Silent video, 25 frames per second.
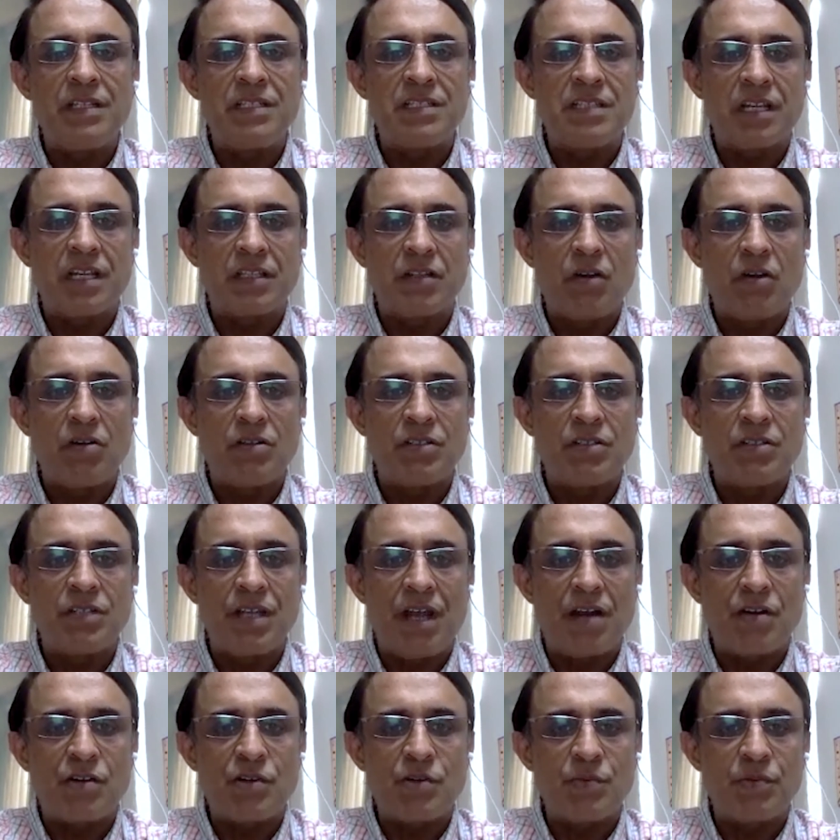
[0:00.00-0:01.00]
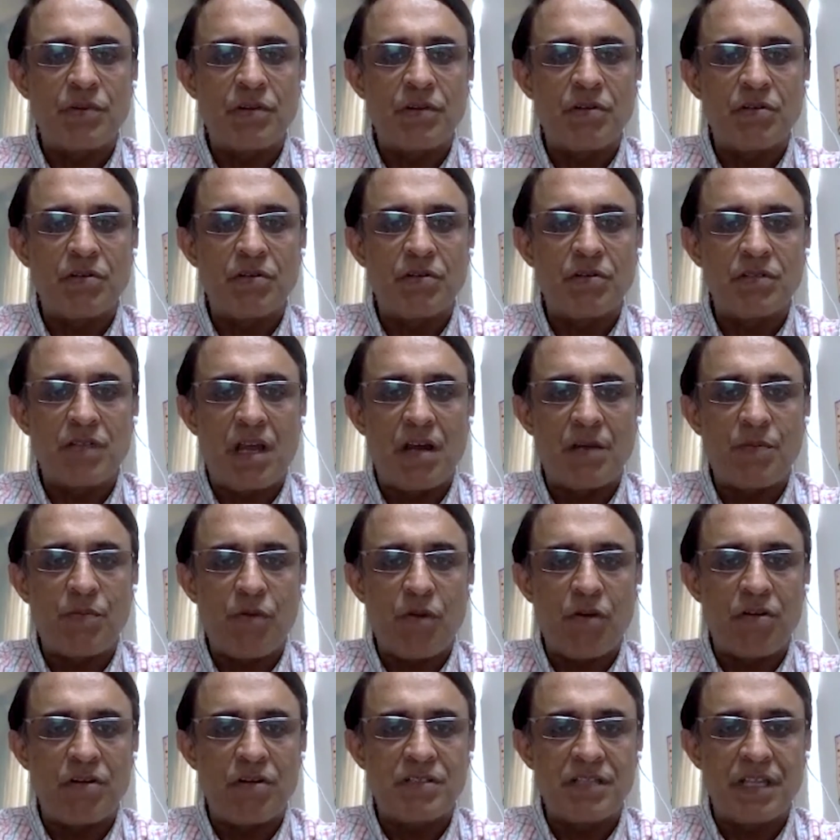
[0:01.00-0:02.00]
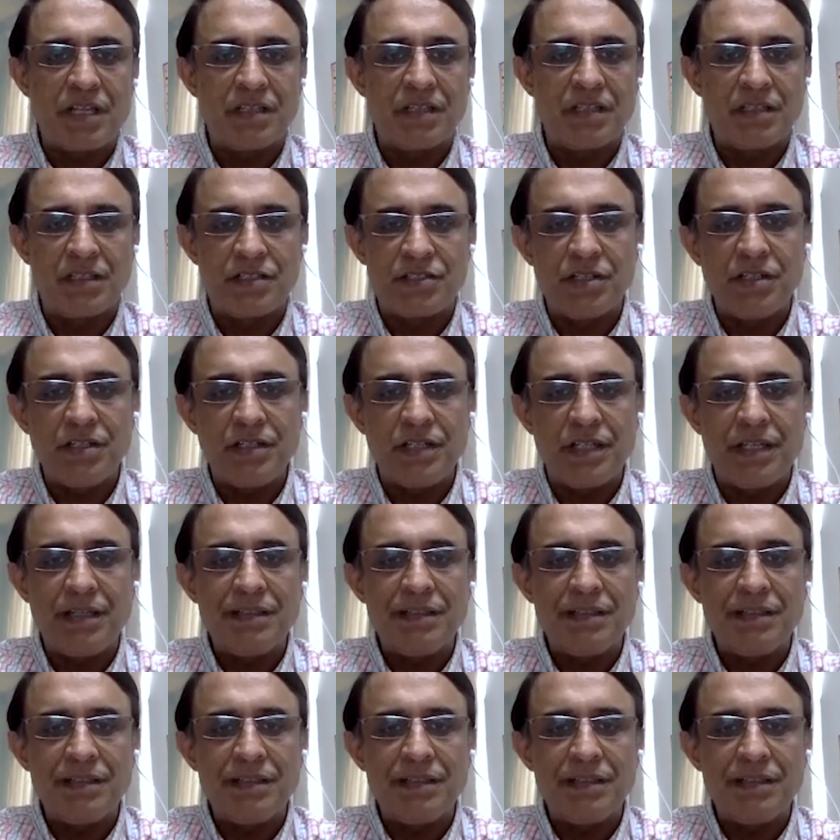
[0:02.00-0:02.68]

technology entrepreneurs are progressing in their journey.